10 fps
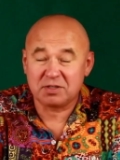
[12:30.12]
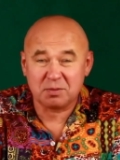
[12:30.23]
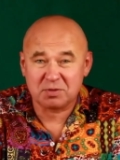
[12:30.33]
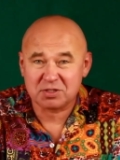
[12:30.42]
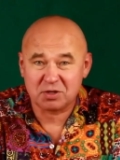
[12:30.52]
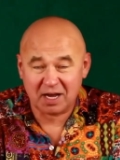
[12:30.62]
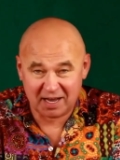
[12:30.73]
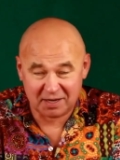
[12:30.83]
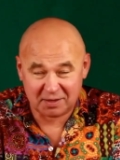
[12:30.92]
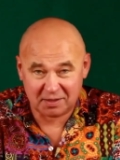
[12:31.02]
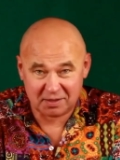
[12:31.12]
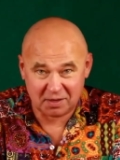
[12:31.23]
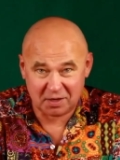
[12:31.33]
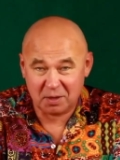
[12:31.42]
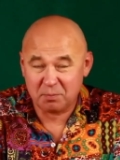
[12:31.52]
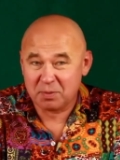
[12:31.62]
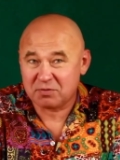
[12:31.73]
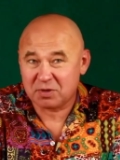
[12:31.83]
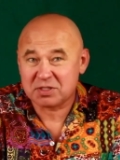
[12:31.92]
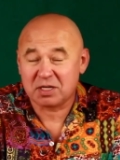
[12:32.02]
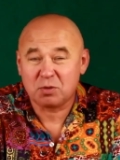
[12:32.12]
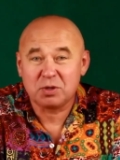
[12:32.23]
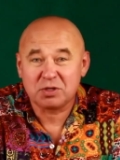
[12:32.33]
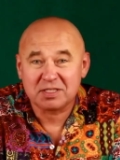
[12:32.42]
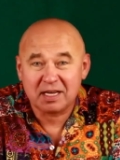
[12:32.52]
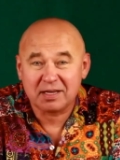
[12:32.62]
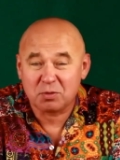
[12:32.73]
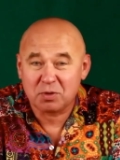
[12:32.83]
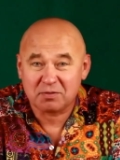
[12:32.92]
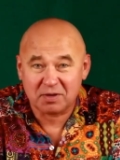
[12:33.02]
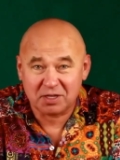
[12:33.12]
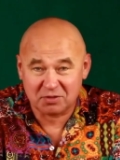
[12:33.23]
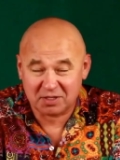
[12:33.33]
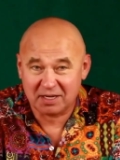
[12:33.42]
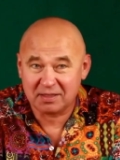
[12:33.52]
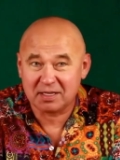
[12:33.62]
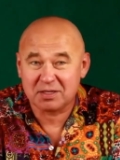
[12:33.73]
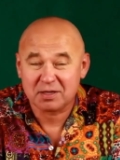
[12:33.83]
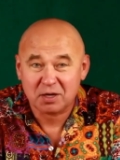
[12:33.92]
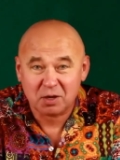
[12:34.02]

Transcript: something to add. But first I want to say that with videos like this,